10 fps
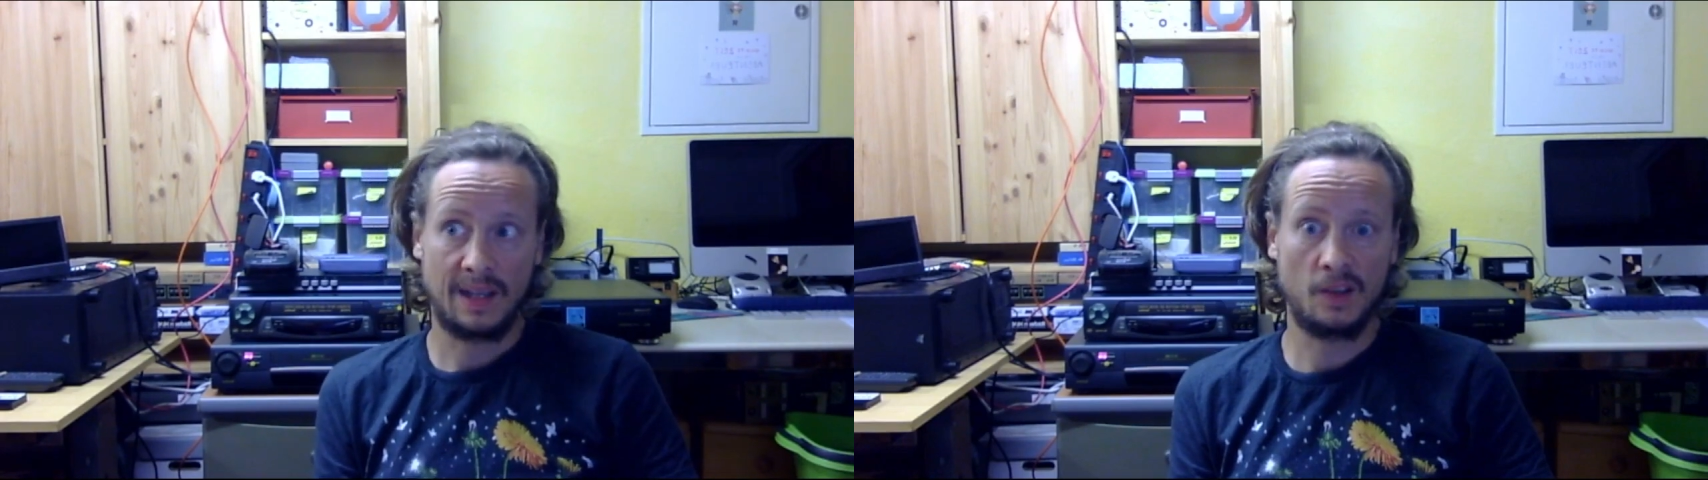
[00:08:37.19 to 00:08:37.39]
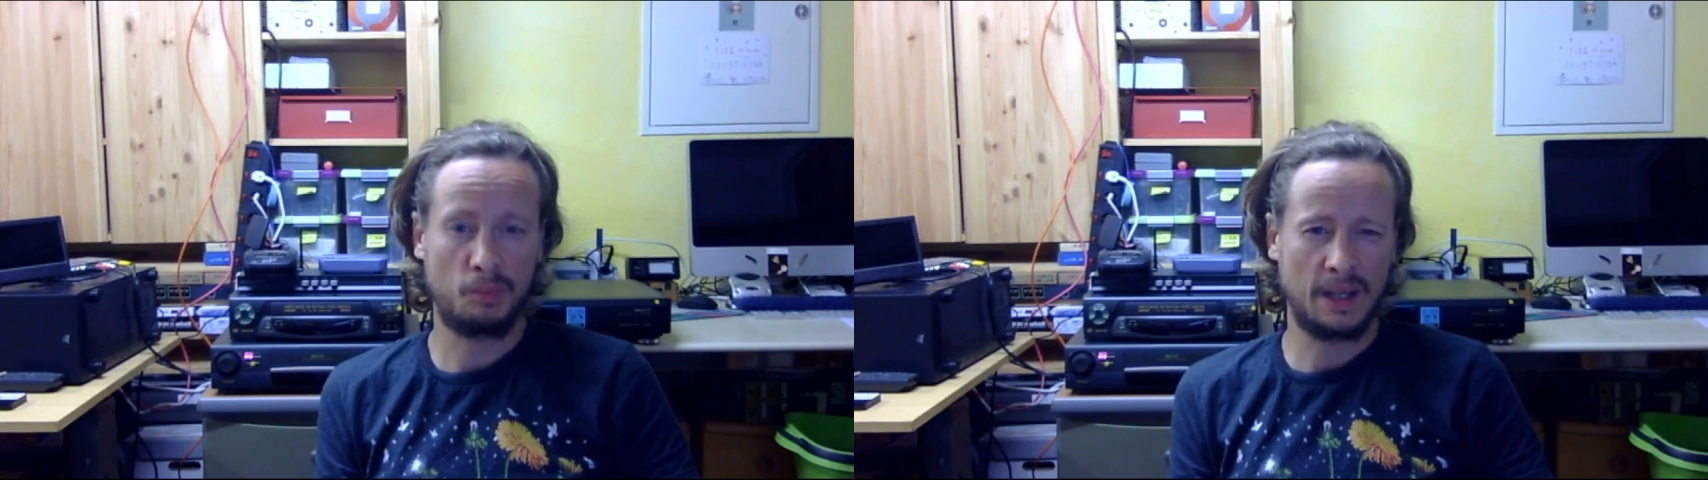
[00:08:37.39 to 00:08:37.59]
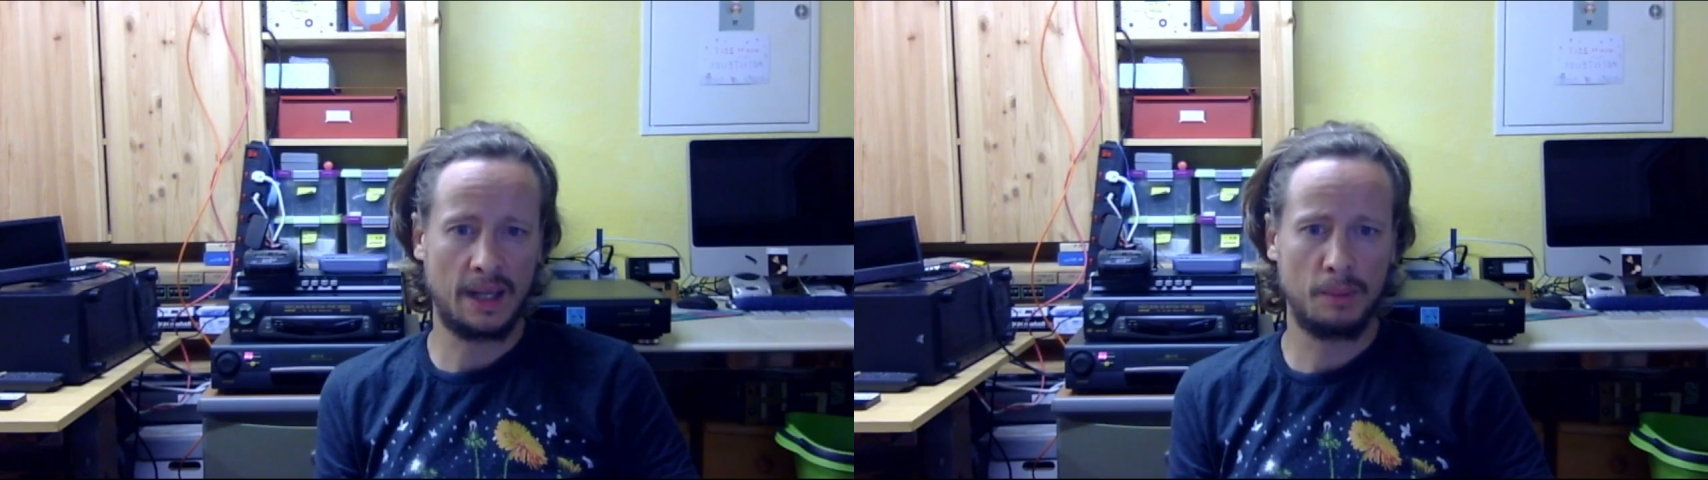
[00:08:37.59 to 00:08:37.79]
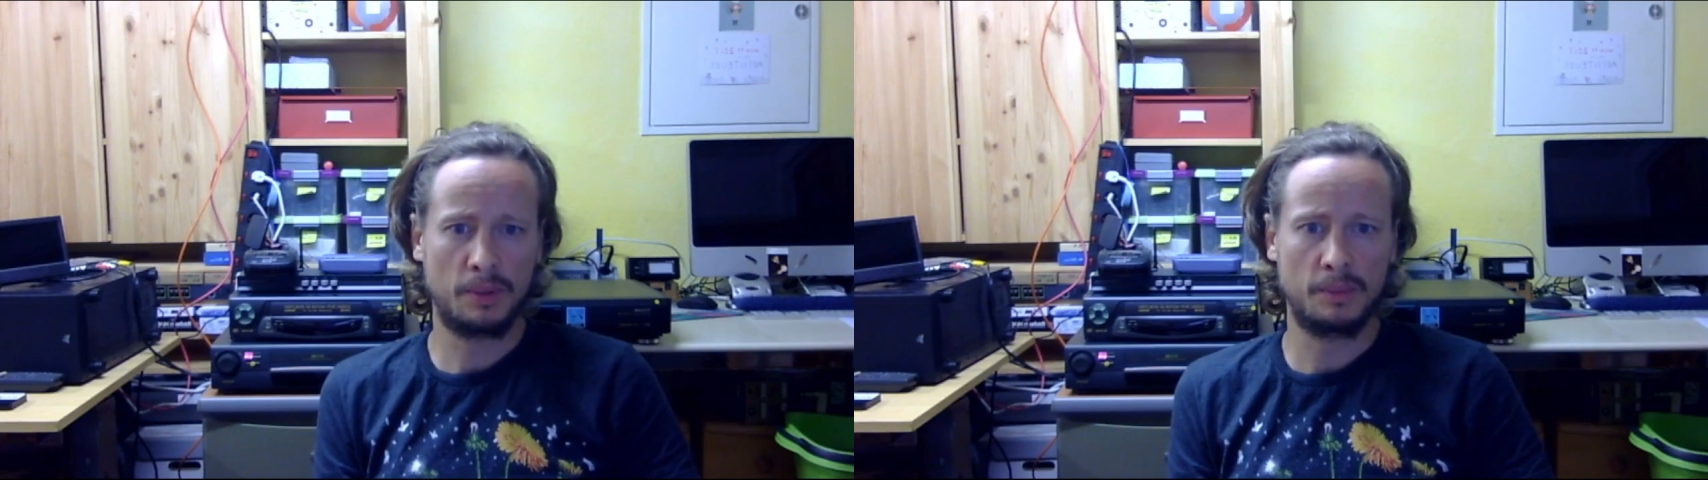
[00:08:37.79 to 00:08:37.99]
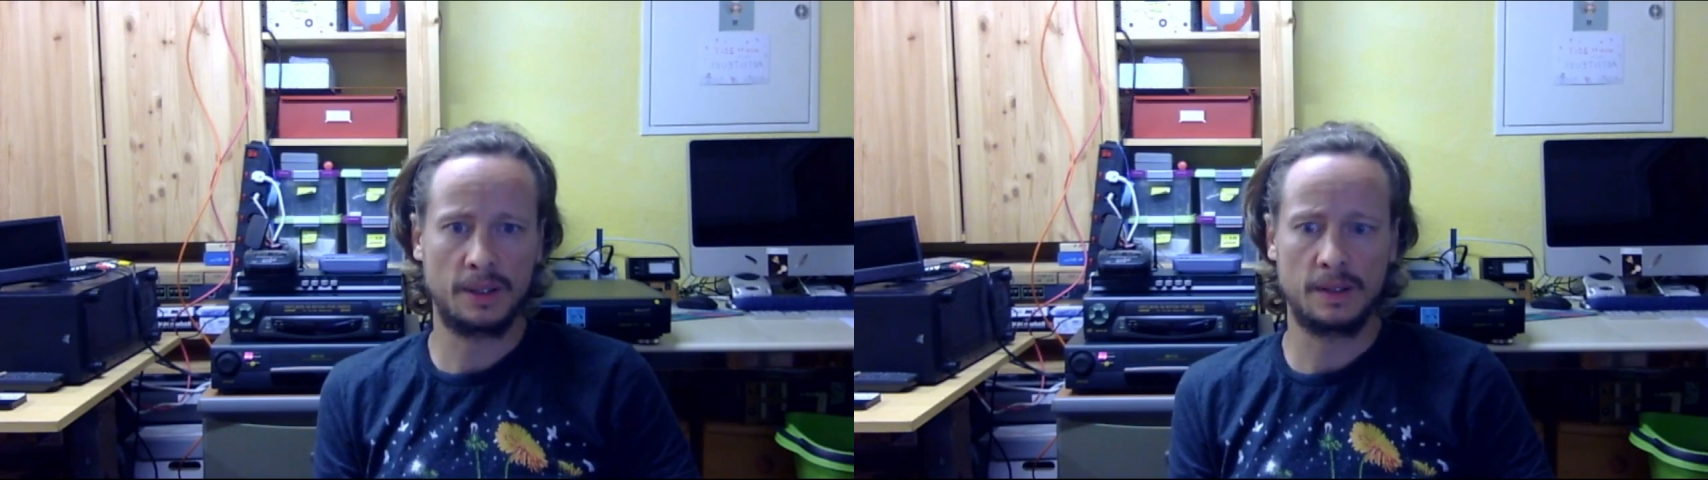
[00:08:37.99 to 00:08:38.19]
is being
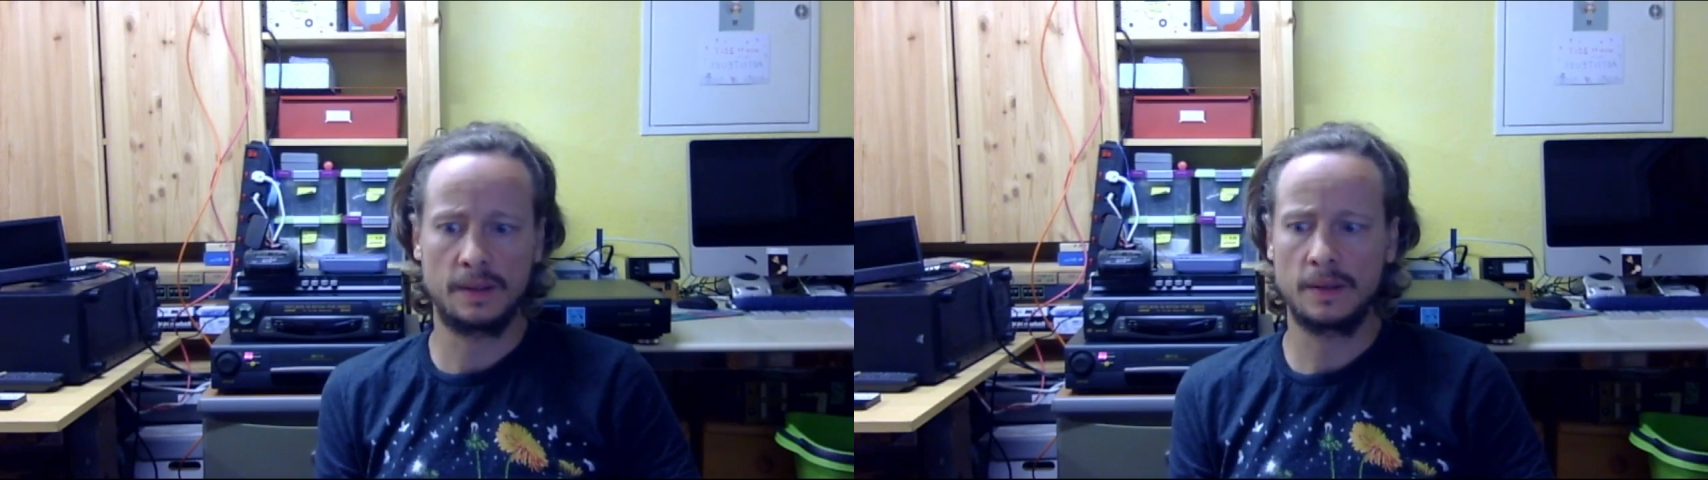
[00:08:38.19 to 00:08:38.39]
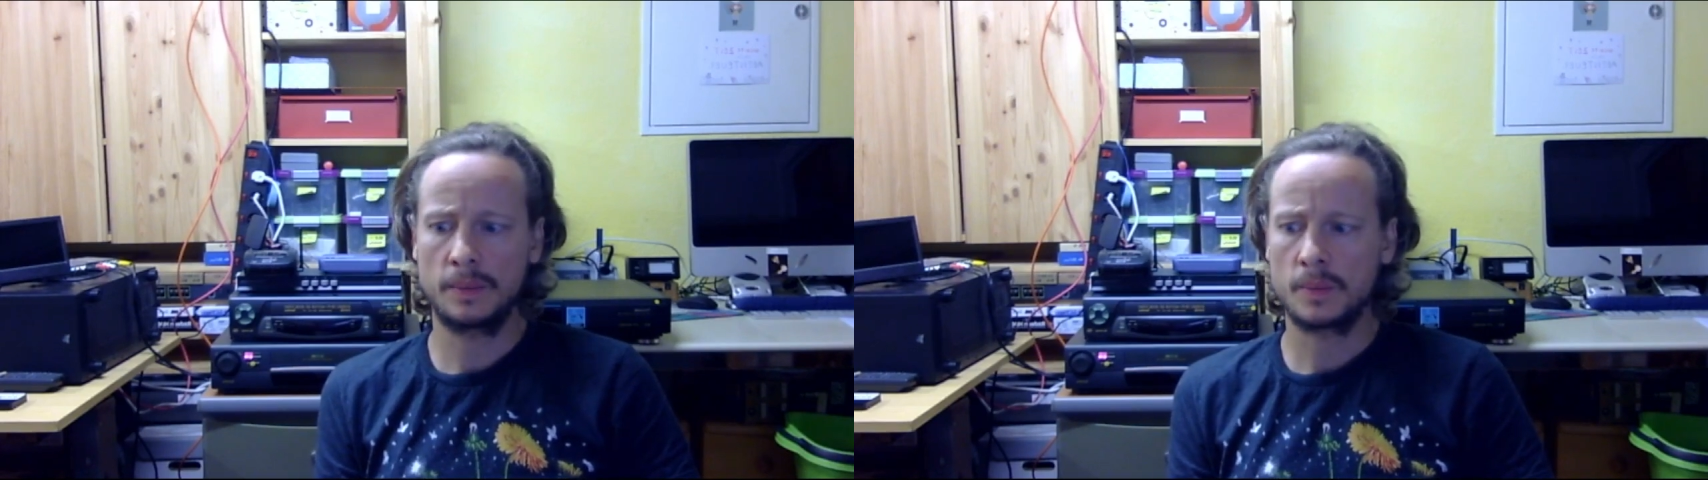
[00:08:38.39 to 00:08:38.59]
implemented,